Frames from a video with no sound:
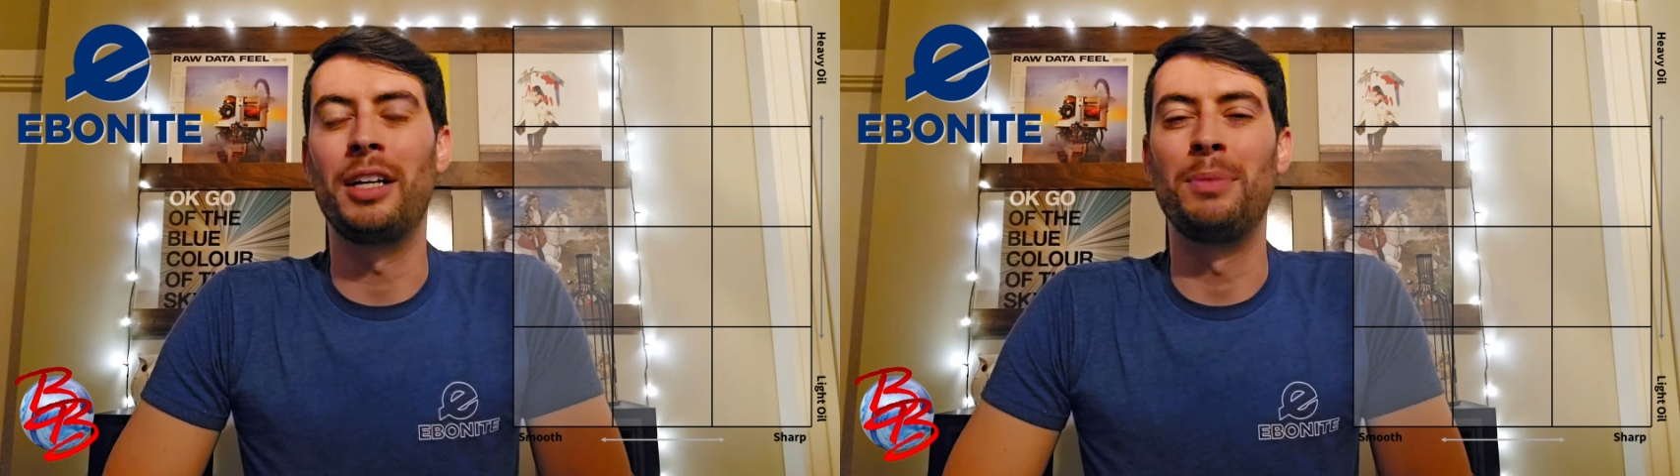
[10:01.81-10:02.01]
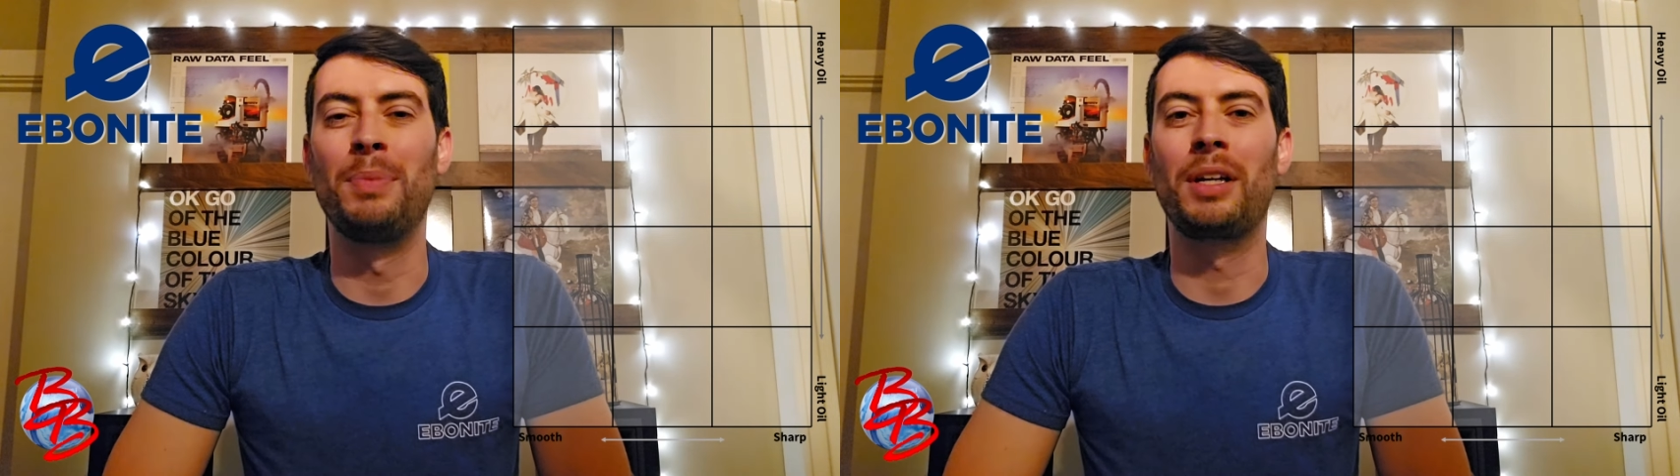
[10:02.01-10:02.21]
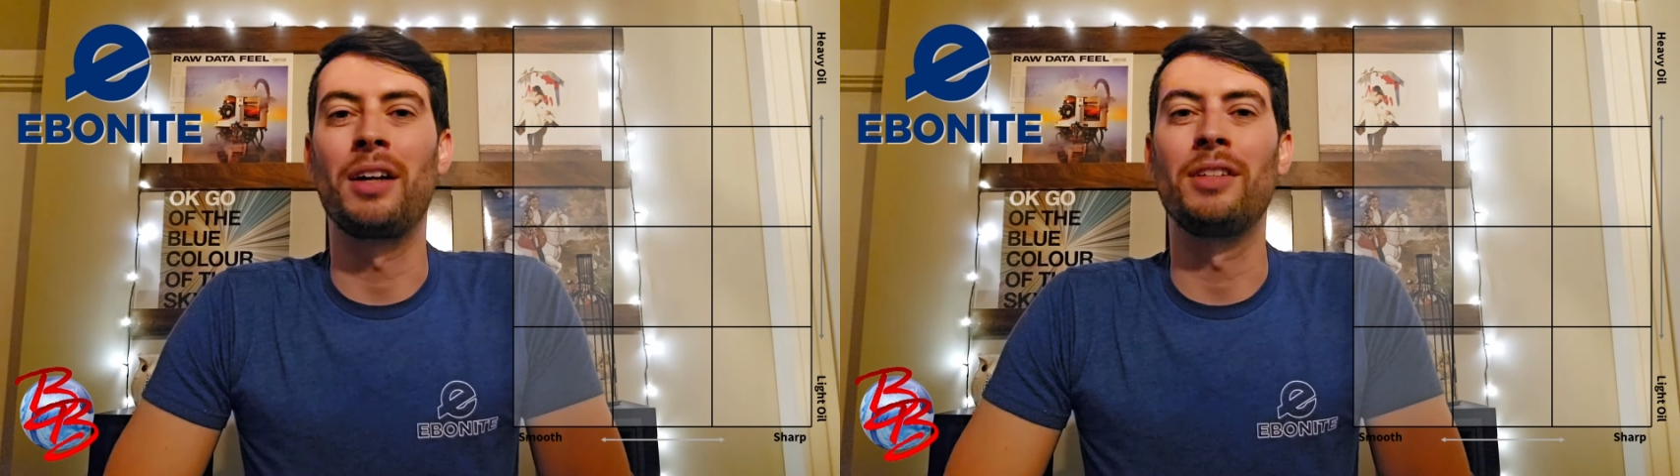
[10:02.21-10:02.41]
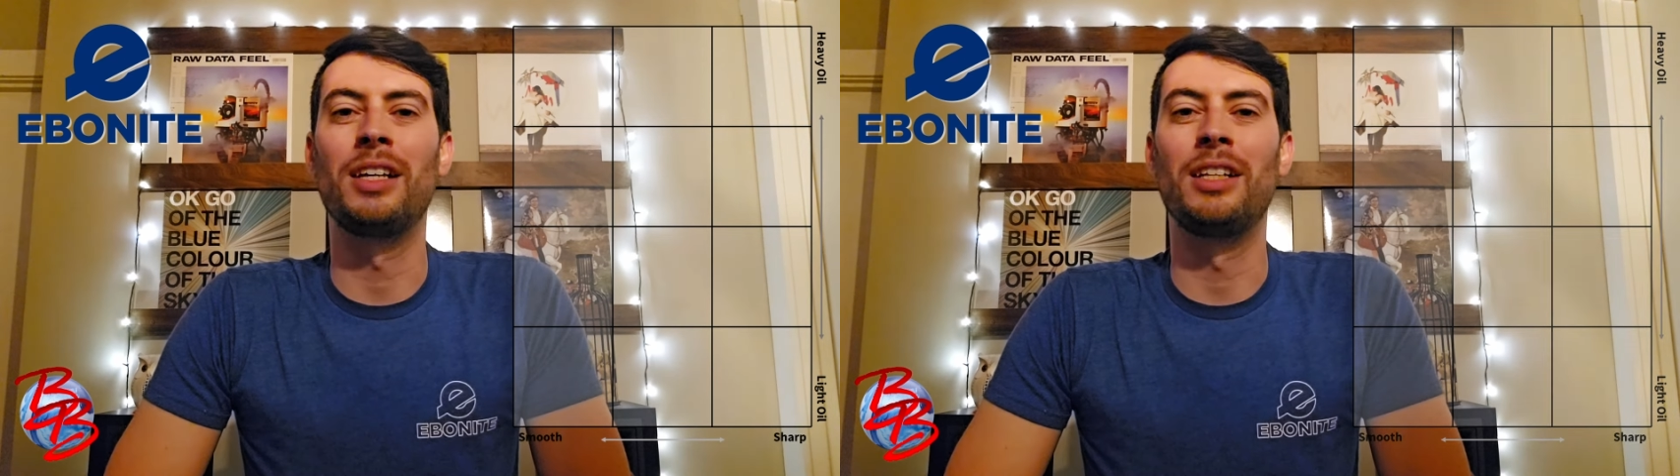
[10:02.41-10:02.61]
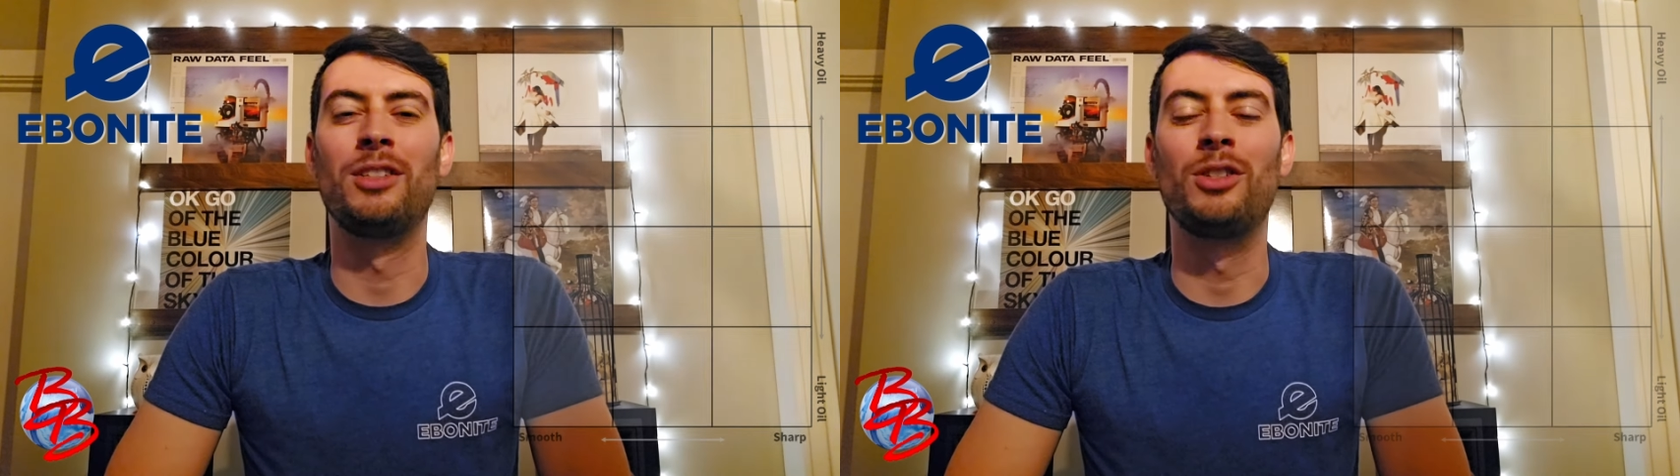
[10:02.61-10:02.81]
it's because it's